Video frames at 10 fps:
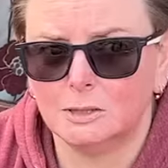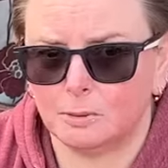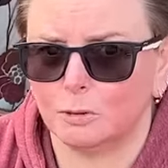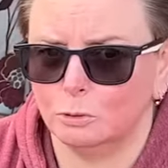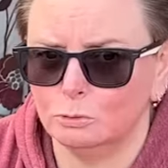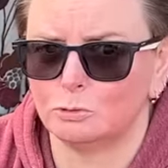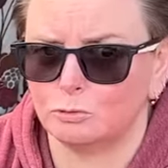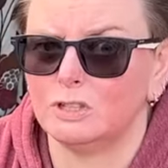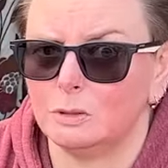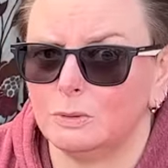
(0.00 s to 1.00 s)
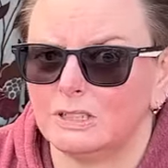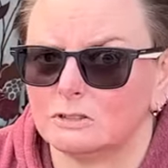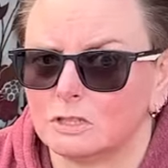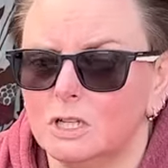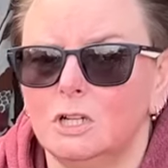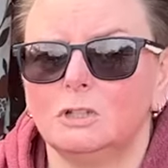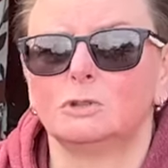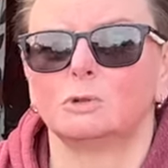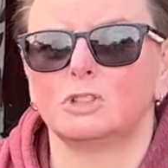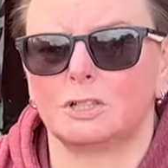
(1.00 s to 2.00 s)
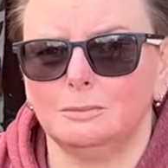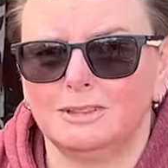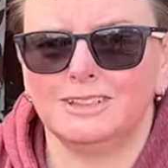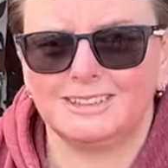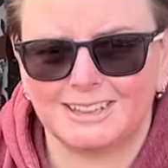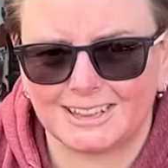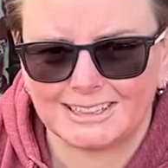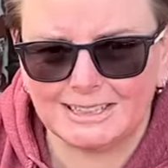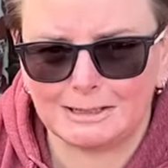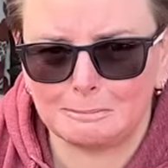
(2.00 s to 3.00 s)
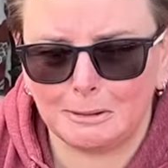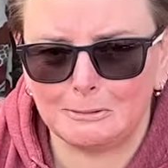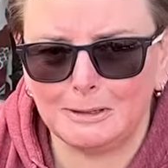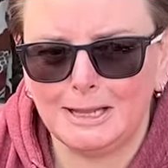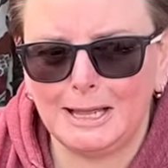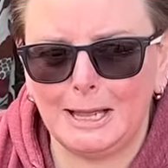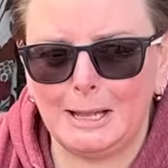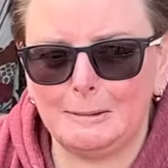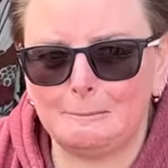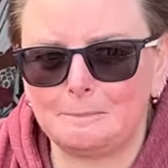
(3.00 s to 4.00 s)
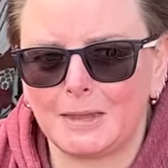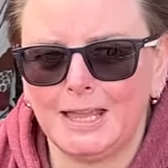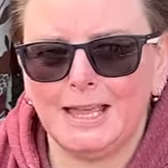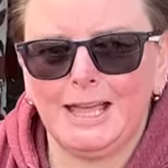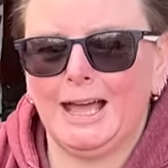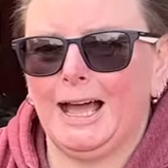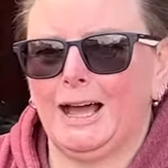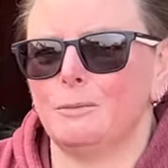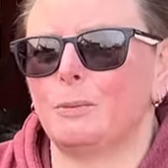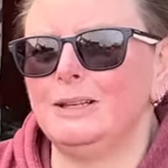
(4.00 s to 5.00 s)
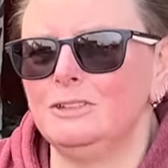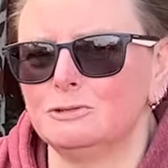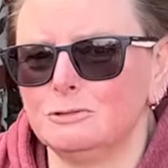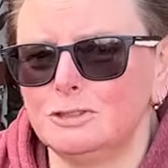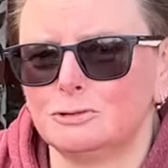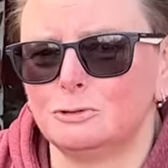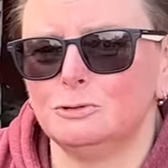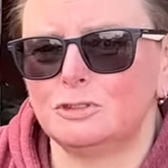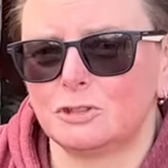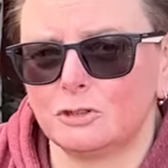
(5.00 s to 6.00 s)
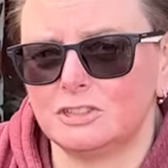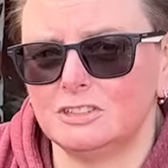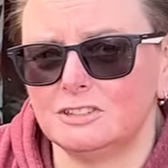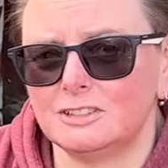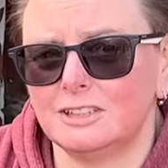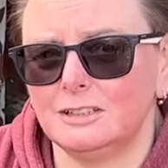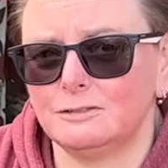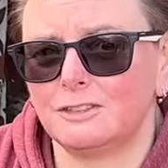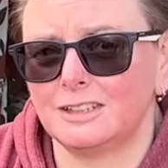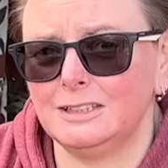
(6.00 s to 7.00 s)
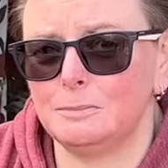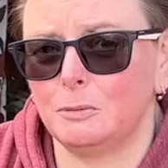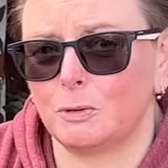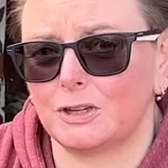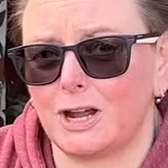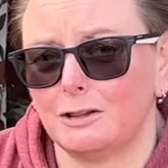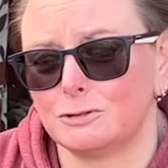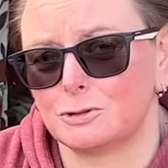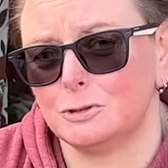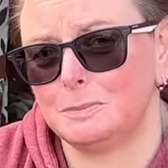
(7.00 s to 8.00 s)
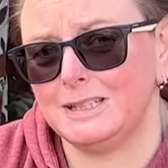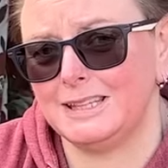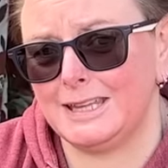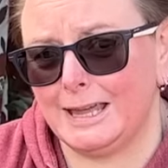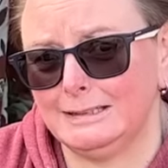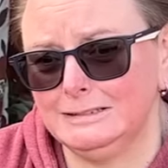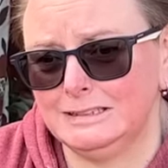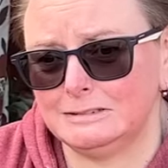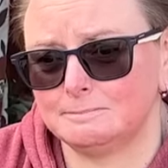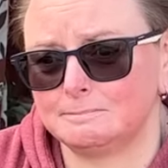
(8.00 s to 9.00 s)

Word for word: but looks really weird. So it's something to think about. Um, when you're, you're doing sauces and stuff, think about what the colour's going to be at the end.